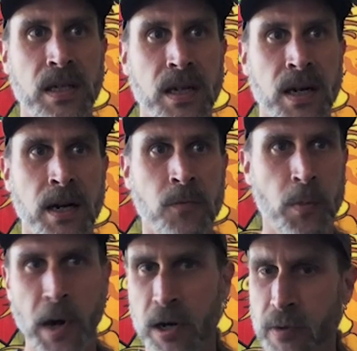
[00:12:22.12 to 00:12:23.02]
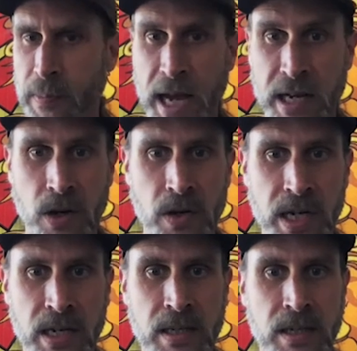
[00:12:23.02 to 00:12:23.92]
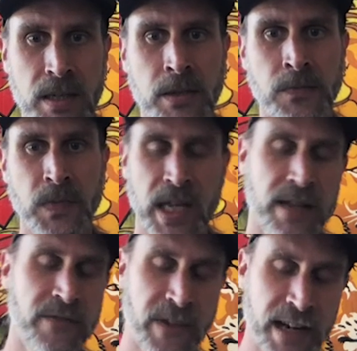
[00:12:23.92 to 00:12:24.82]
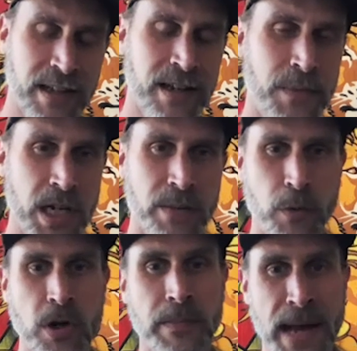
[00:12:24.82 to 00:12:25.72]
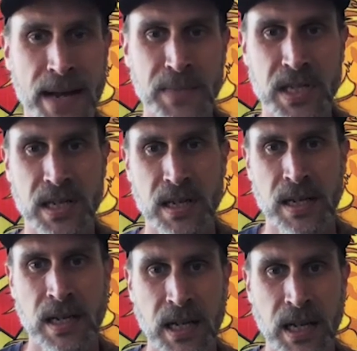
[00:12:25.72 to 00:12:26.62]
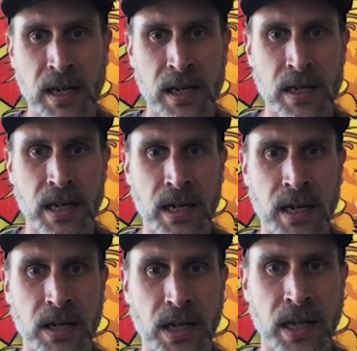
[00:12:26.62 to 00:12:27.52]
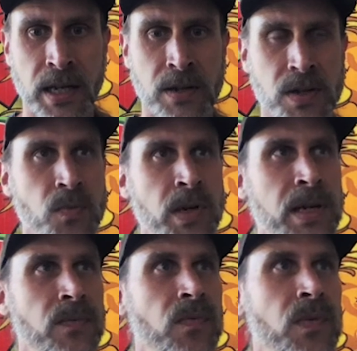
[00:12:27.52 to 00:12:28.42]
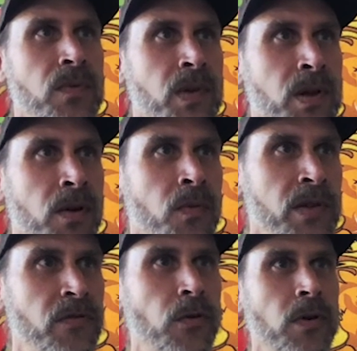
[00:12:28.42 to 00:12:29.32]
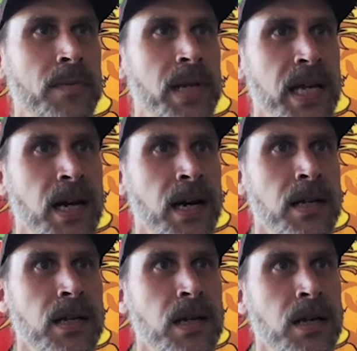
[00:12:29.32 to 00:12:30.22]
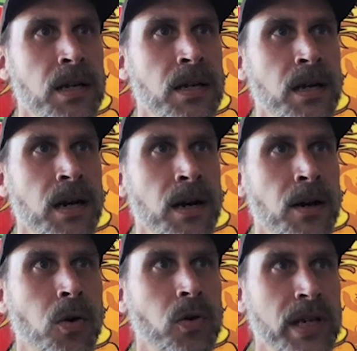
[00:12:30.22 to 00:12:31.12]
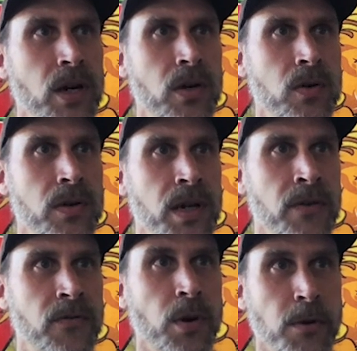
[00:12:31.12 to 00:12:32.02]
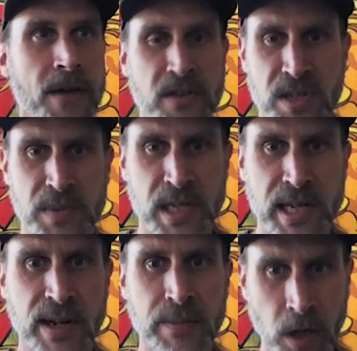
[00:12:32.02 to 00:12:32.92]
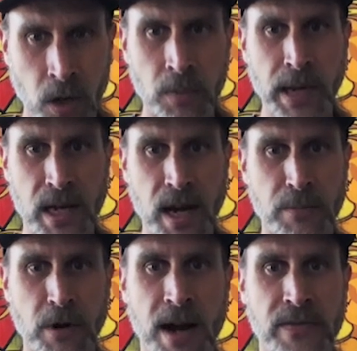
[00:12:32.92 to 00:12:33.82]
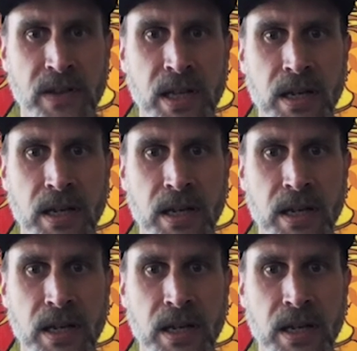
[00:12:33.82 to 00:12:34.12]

We're partnered with Patagonia. And then finally, I'm on the board of MAPS. And we, you know, we formed a wholly owned for-profit subsidiary, but owned by the nonprofit.